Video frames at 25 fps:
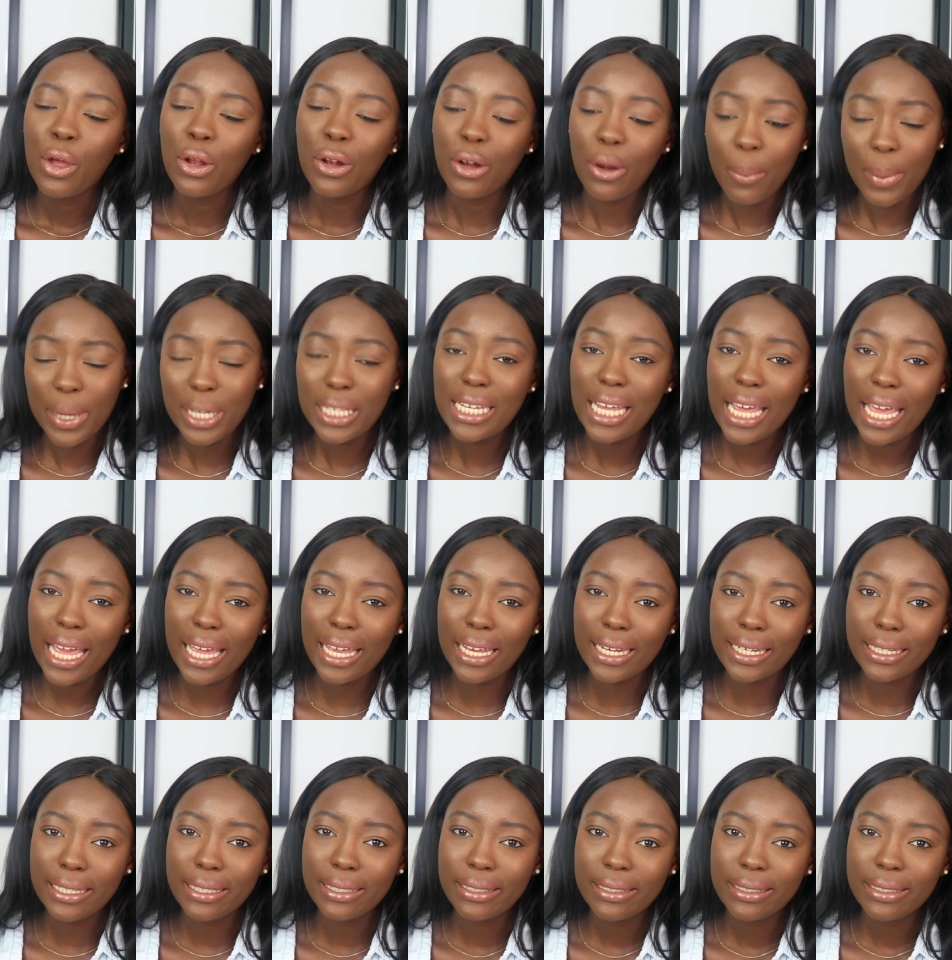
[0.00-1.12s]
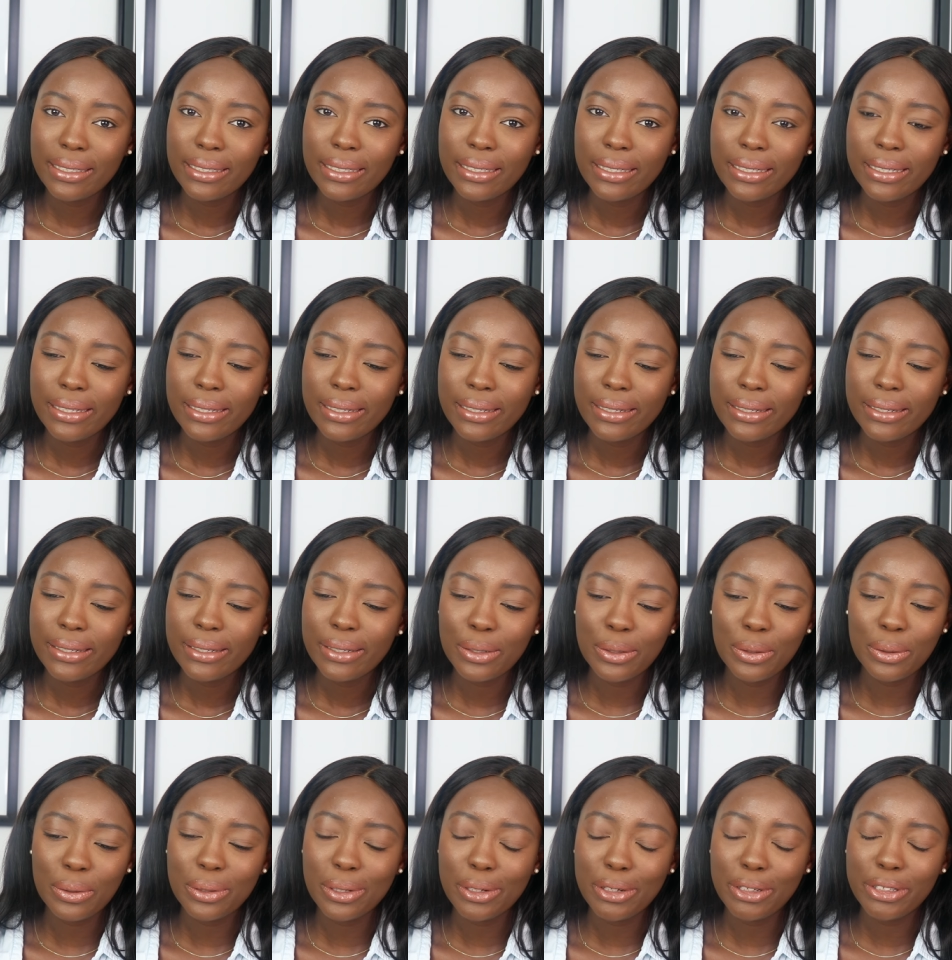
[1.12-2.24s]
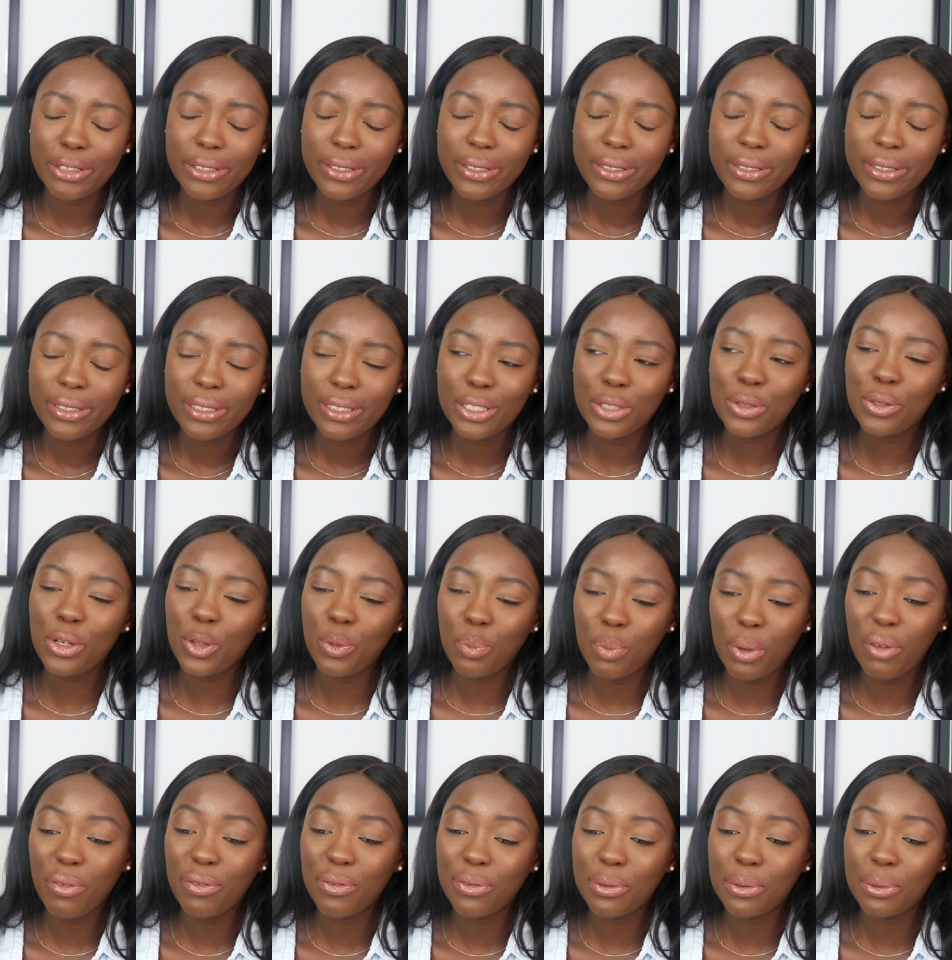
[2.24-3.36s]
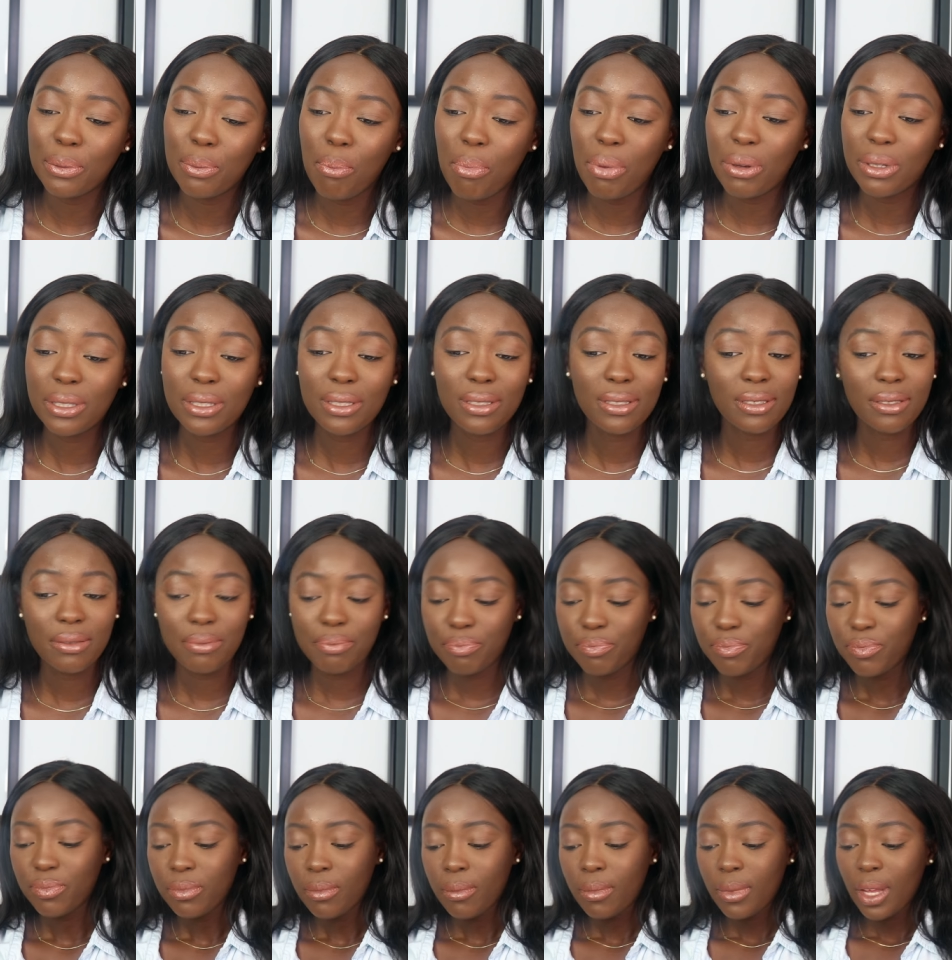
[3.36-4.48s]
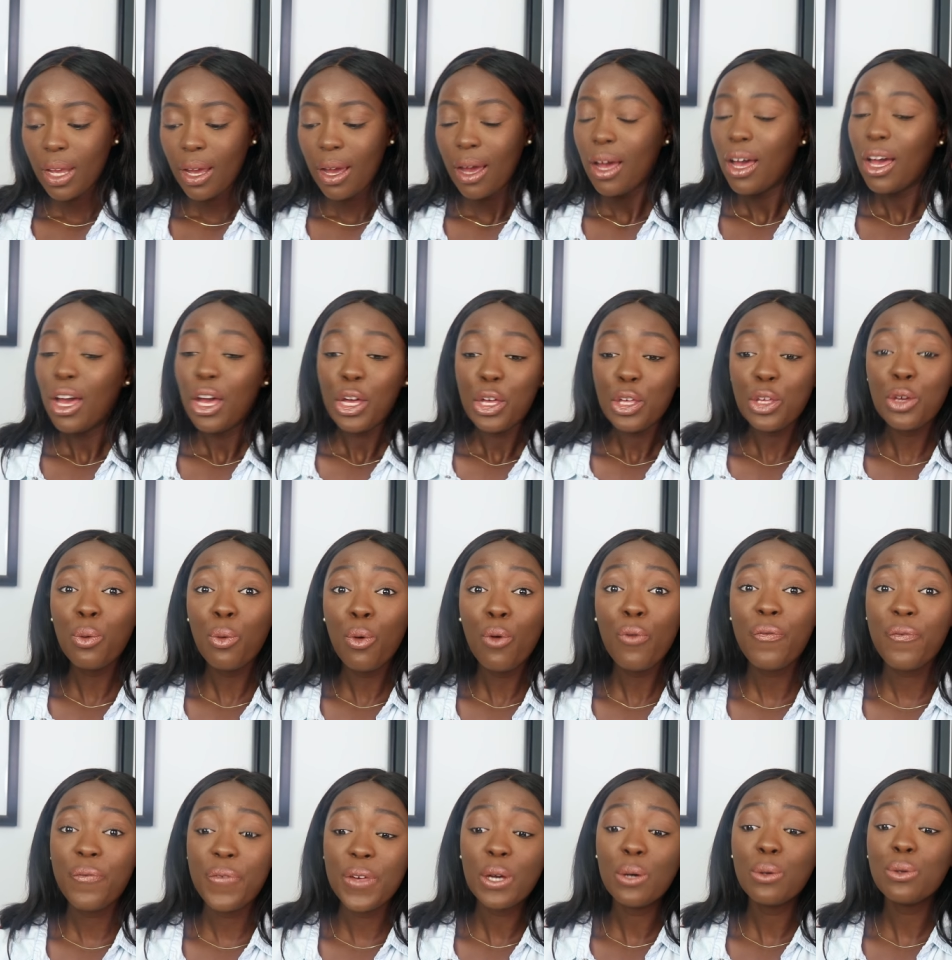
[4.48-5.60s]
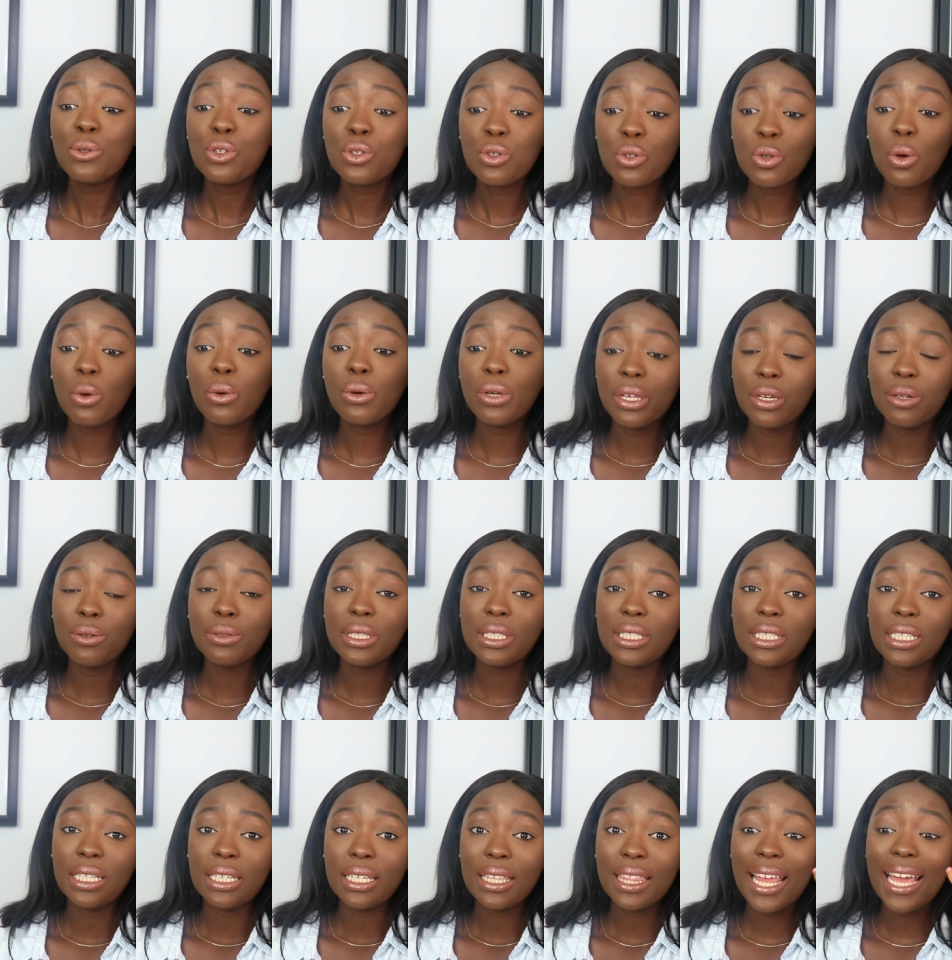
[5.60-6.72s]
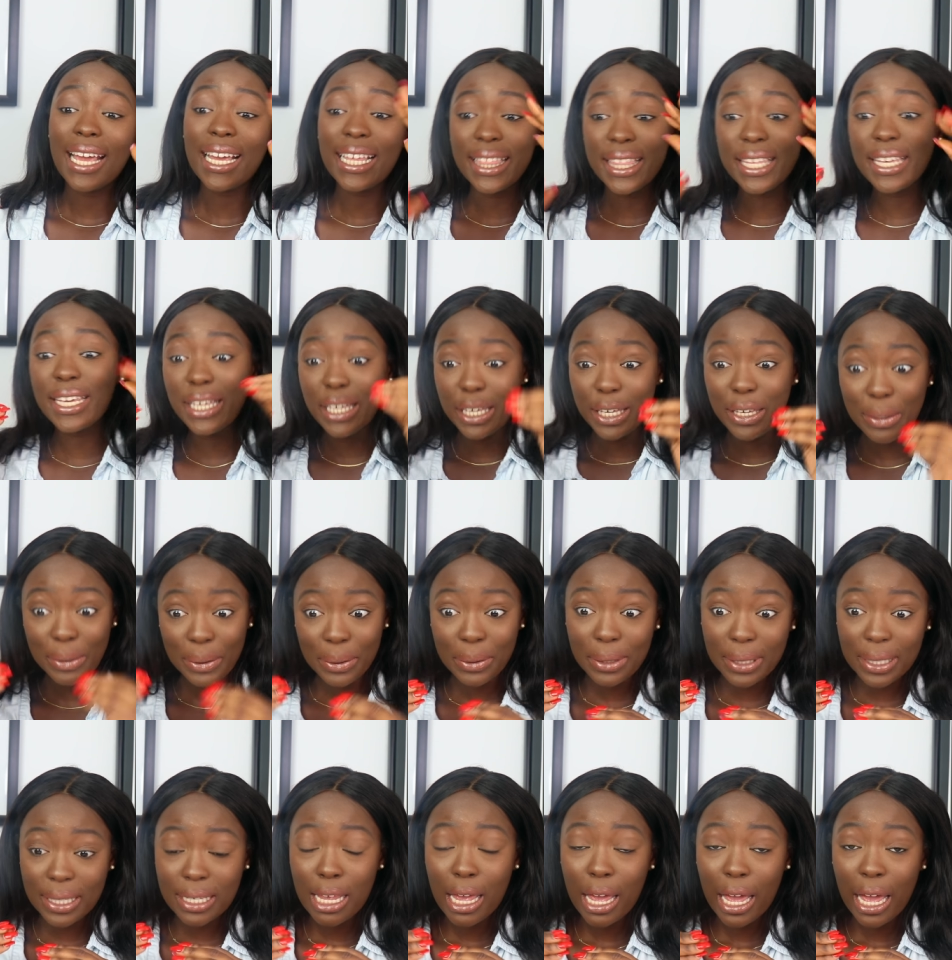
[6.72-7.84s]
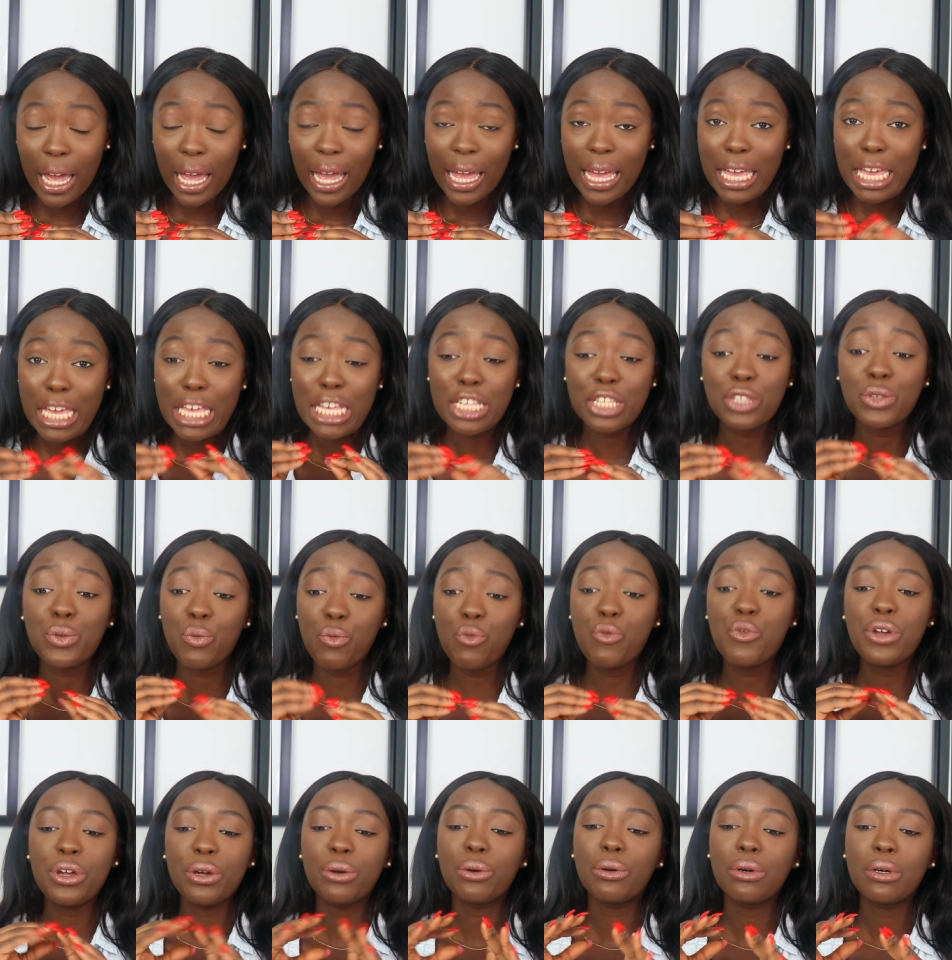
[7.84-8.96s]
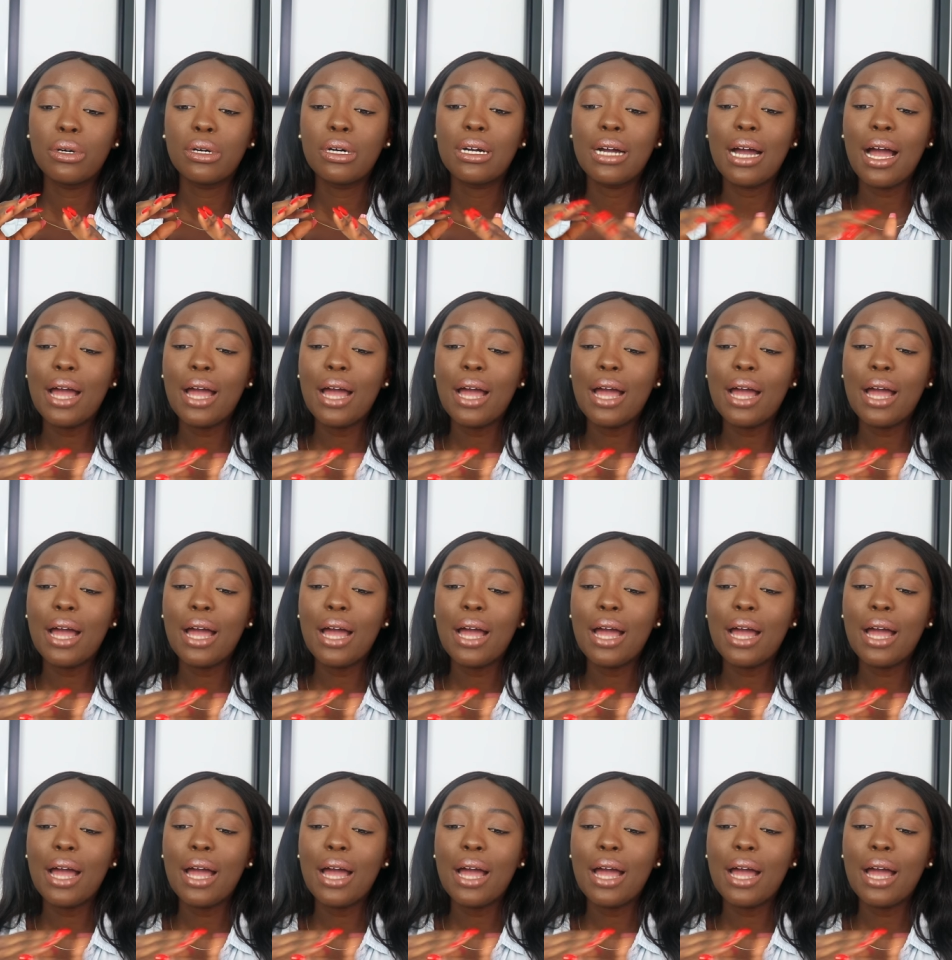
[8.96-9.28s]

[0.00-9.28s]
Number 10. Oh God, this one is painful, but you will feel so guilty. Like, the guilt is real.